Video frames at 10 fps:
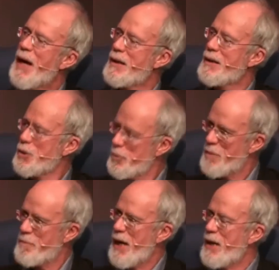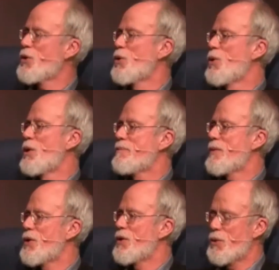a little bit about your
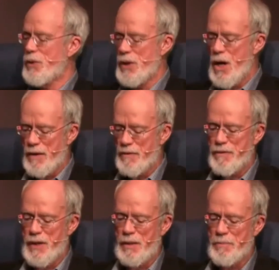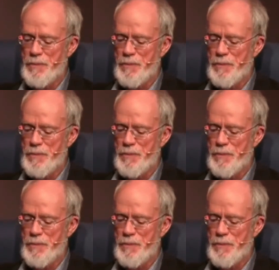life.